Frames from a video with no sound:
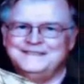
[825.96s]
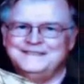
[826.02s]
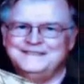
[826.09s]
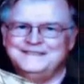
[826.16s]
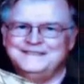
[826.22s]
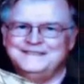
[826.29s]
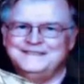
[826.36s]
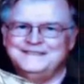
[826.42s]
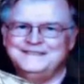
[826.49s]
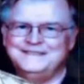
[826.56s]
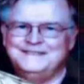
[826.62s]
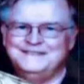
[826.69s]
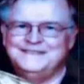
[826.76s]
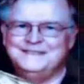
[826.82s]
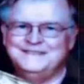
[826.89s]

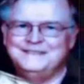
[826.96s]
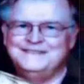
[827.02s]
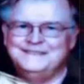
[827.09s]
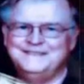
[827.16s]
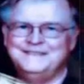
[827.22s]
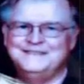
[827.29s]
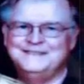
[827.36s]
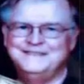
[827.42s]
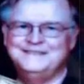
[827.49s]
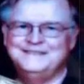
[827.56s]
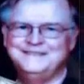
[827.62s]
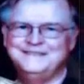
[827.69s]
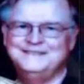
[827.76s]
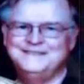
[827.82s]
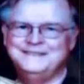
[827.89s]

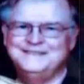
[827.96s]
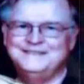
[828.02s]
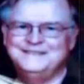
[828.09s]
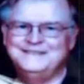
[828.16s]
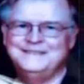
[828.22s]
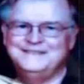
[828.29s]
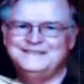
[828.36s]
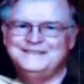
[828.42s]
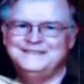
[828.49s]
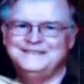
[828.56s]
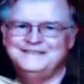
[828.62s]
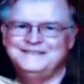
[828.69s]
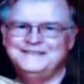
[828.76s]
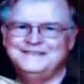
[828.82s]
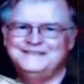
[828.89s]

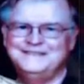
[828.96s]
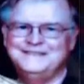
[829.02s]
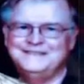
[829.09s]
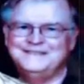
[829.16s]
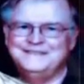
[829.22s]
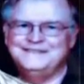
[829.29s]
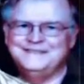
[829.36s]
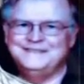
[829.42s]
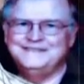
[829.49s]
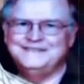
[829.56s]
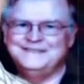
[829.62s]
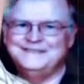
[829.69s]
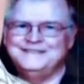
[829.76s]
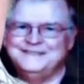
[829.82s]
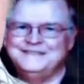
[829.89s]

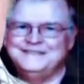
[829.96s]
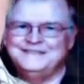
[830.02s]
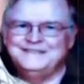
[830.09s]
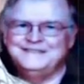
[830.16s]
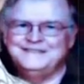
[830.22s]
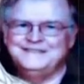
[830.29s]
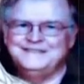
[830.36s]
This person isn't speaking.